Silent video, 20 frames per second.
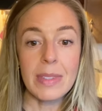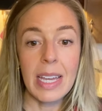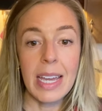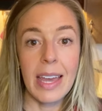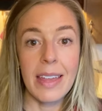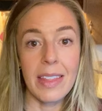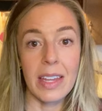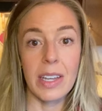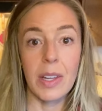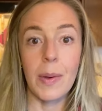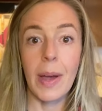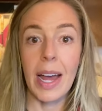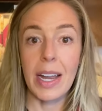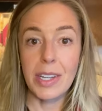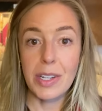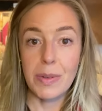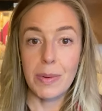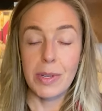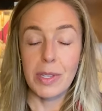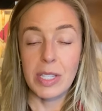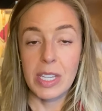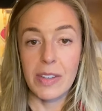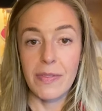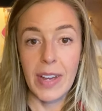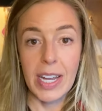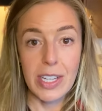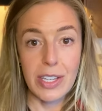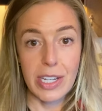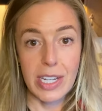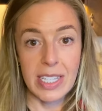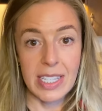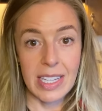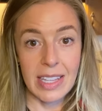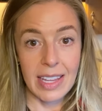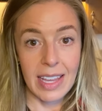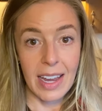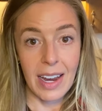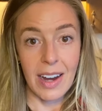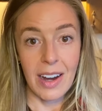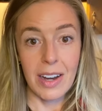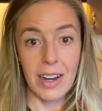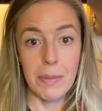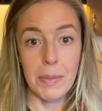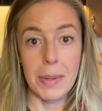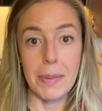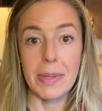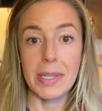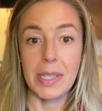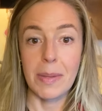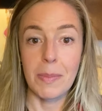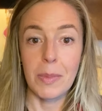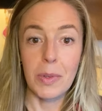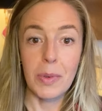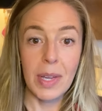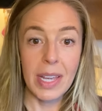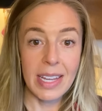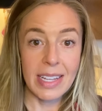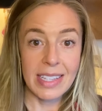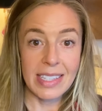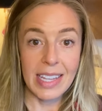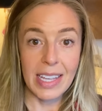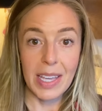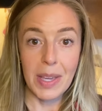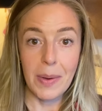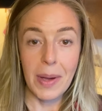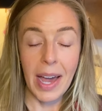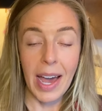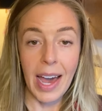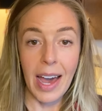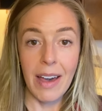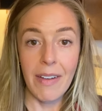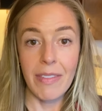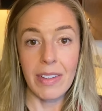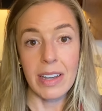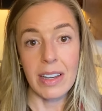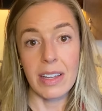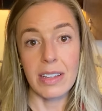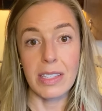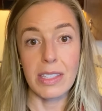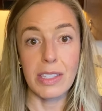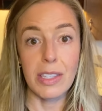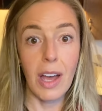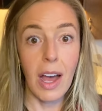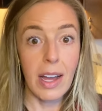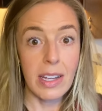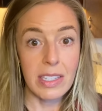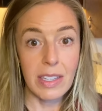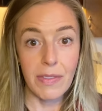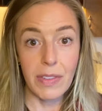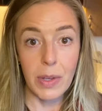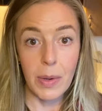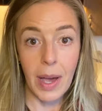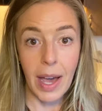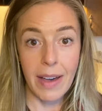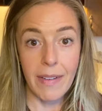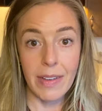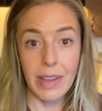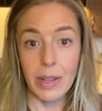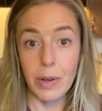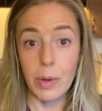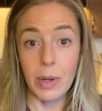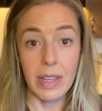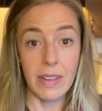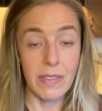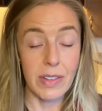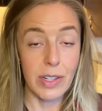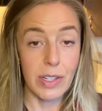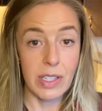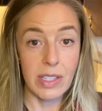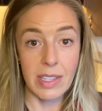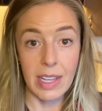And then you add your roasted veggies in there and maybe some greens that you have and a sauce if you have it, or even just